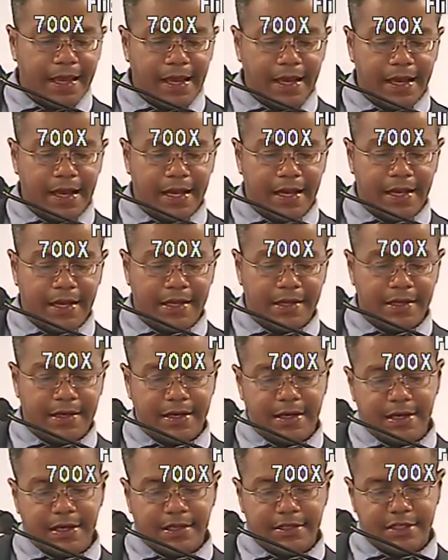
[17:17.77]
in
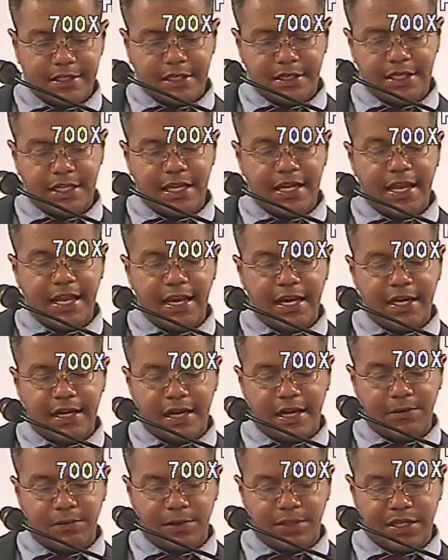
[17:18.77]

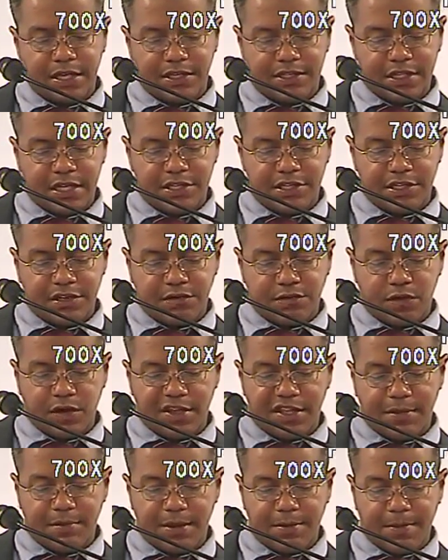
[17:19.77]
1689 with the ascension of
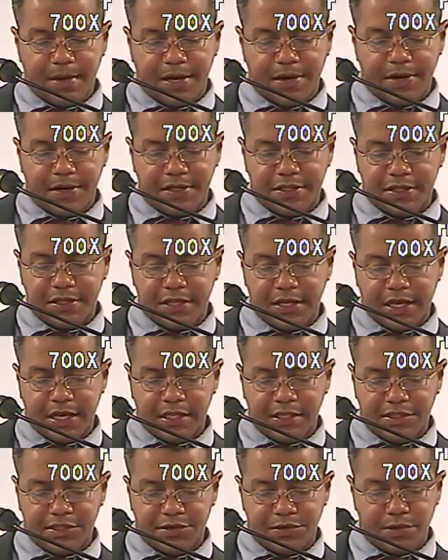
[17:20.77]
William and Mary to the
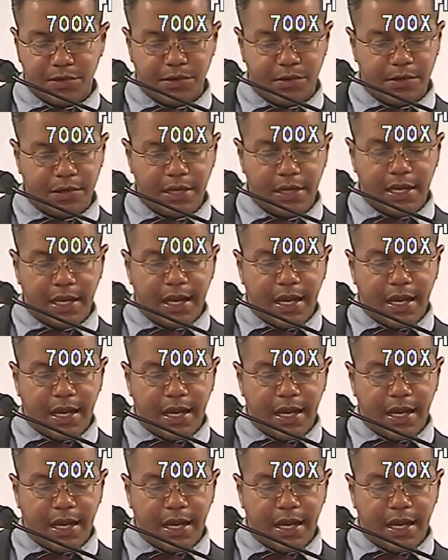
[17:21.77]
English throne.